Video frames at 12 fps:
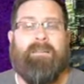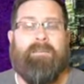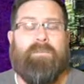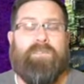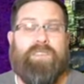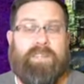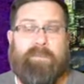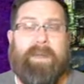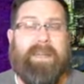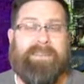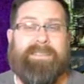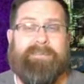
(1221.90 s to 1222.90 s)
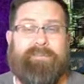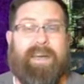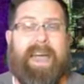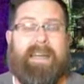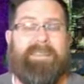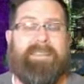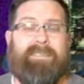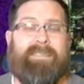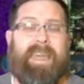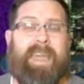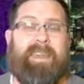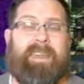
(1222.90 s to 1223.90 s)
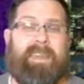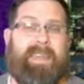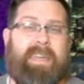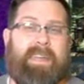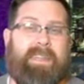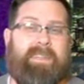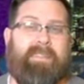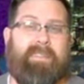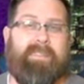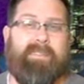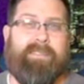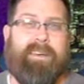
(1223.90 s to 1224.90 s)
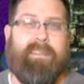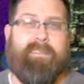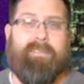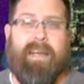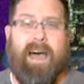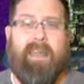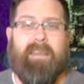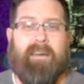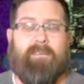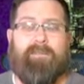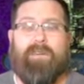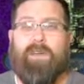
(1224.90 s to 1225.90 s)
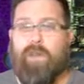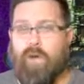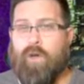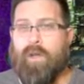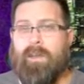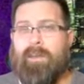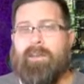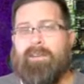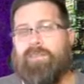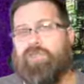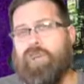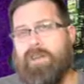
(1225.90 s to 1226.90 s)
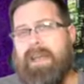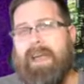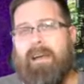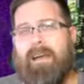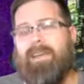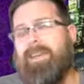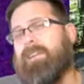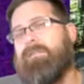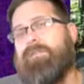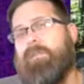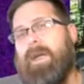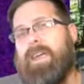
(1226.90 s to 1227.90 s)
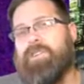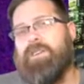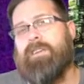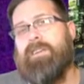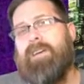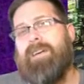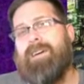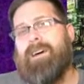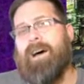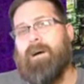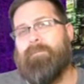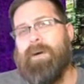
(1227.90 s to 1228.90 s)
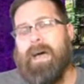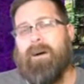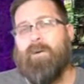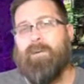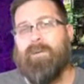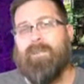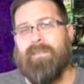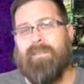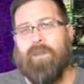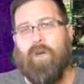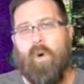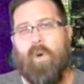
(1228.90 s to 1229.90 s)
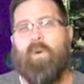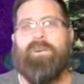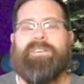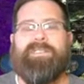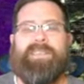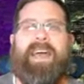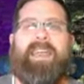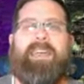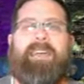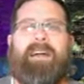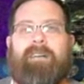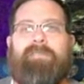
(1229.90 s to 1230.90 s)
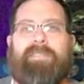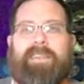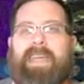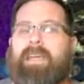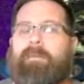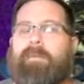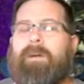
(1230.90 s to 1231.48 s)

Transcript: just because of the fact that it is a lot of good generic information about the core setting of the game.